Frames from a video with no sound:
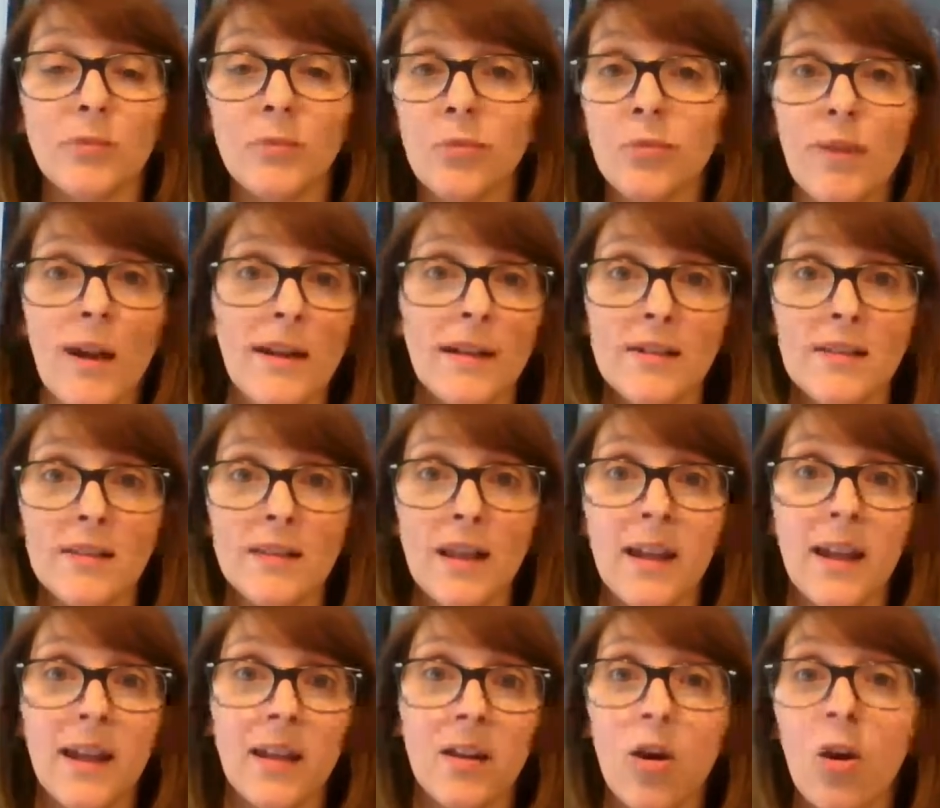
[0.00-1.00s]

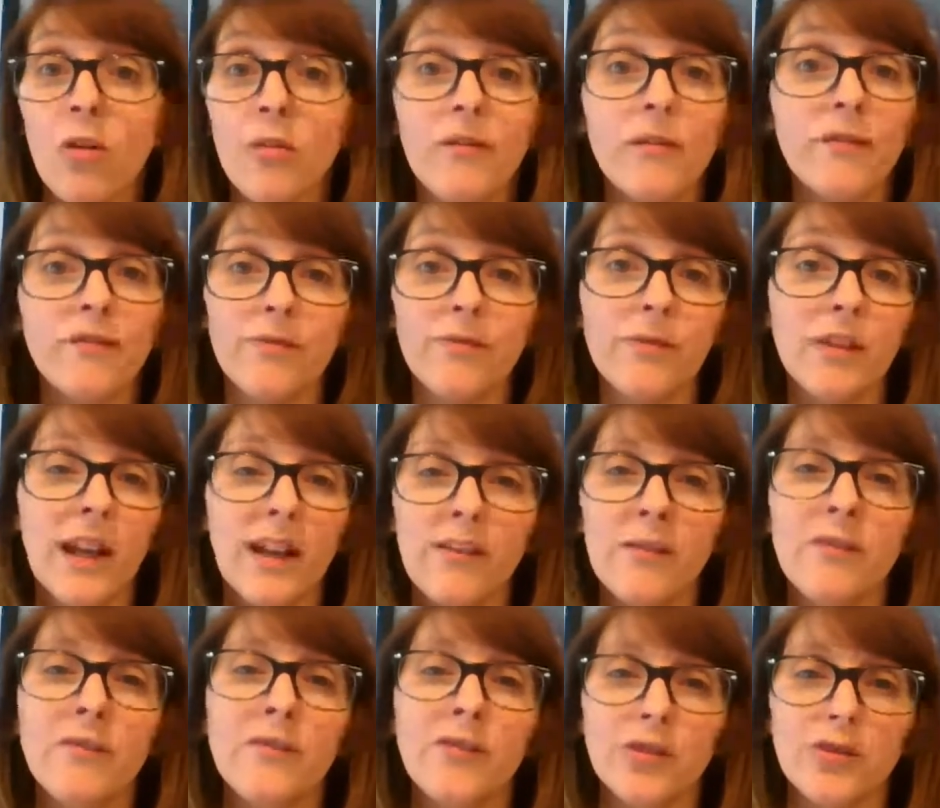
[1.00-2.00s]
wrestling, or like
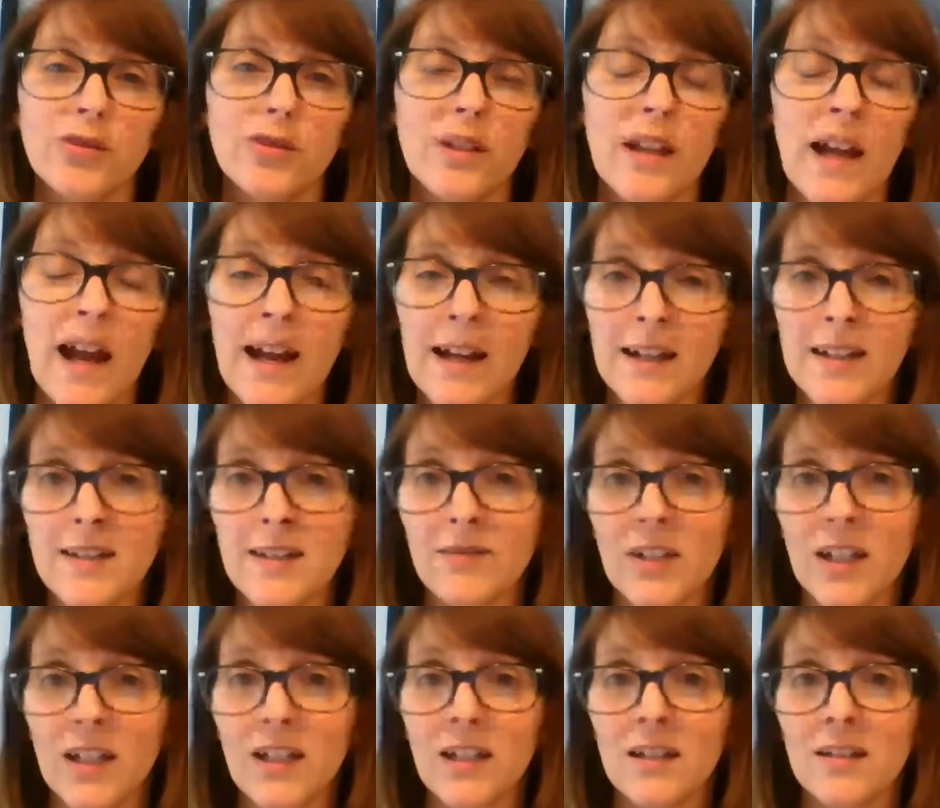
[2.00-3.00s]
fun
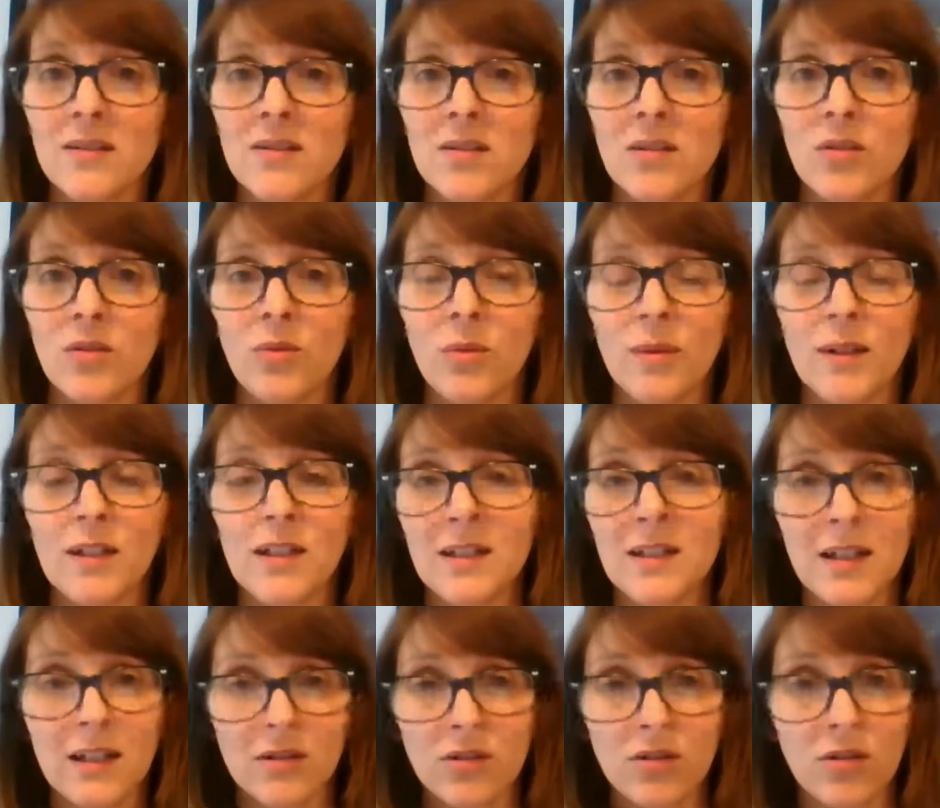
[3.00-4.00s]
activities. So when your
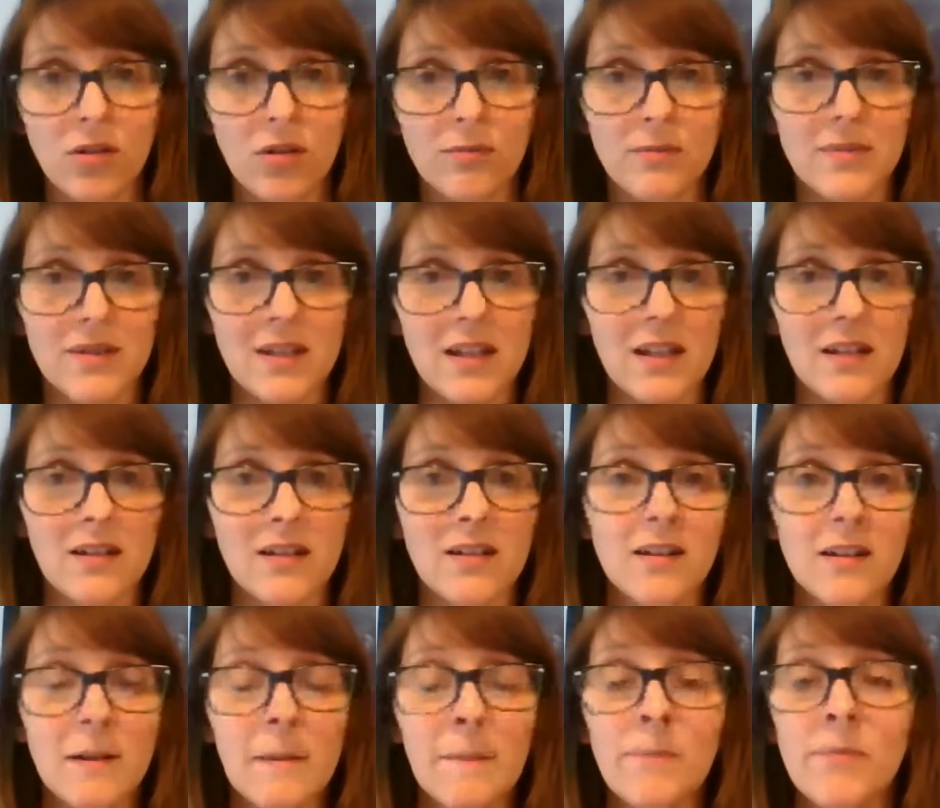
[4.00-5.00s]
dad comes in,
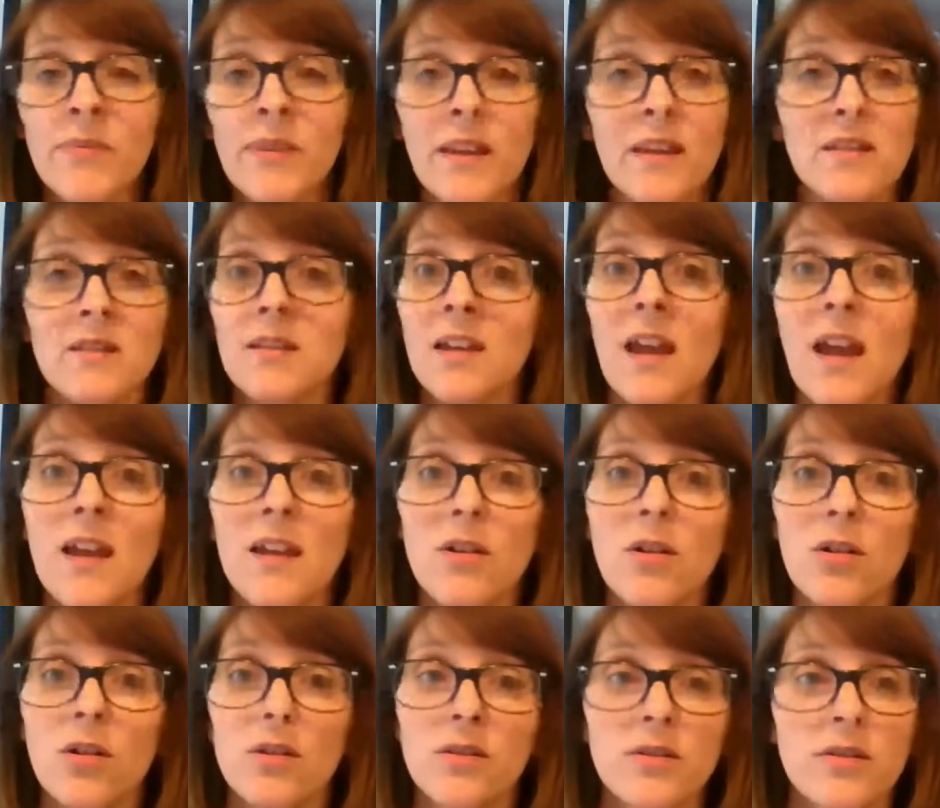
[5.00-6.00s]
it's
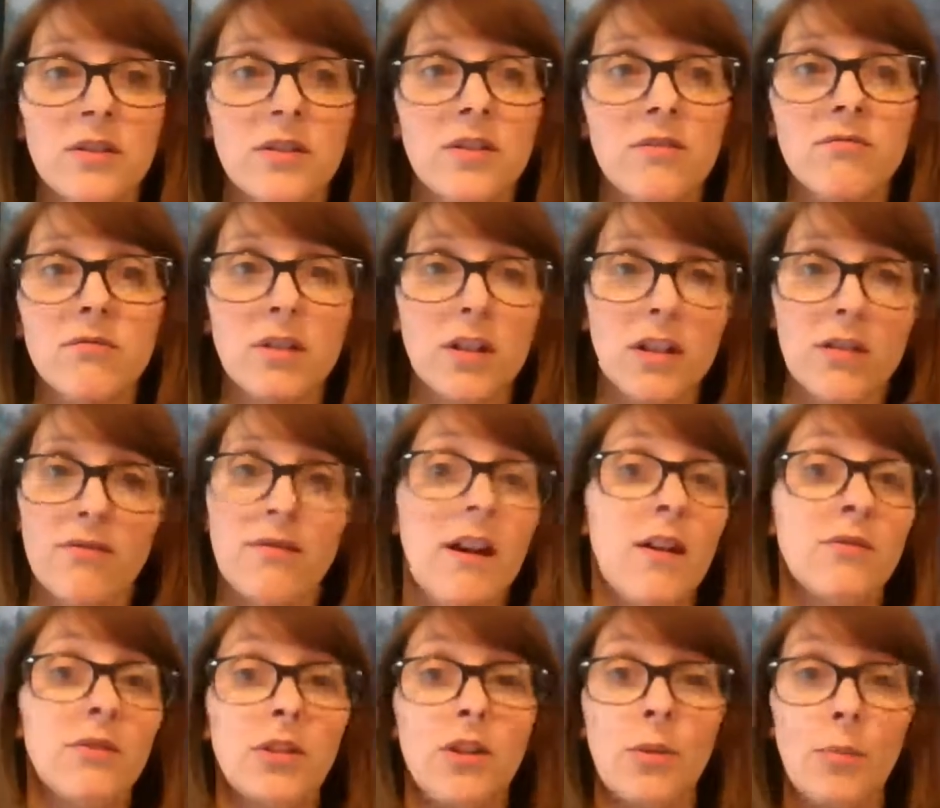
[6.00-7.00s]
chaos and you're running
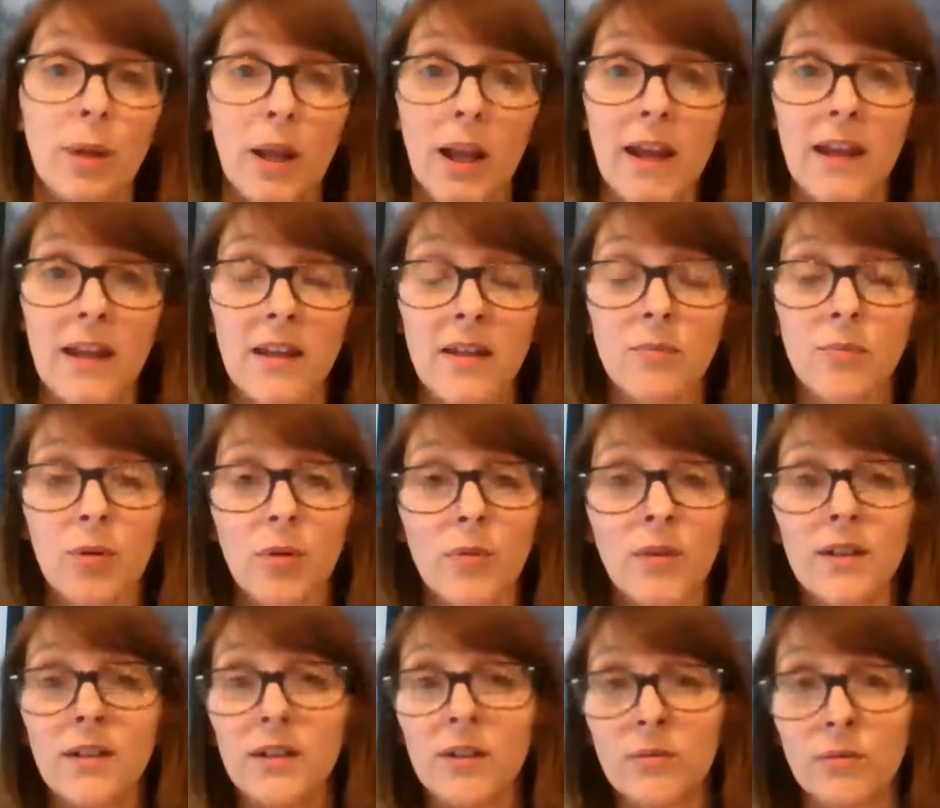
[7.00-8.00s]
around and you're playing, but
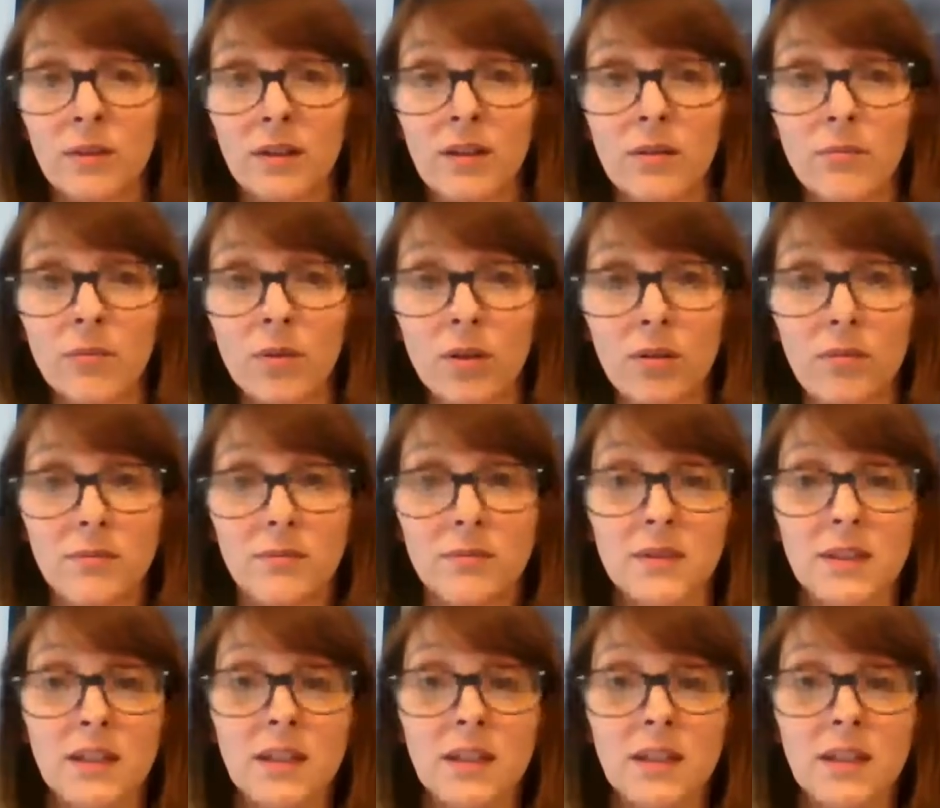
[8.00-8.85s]
when you're with your mum,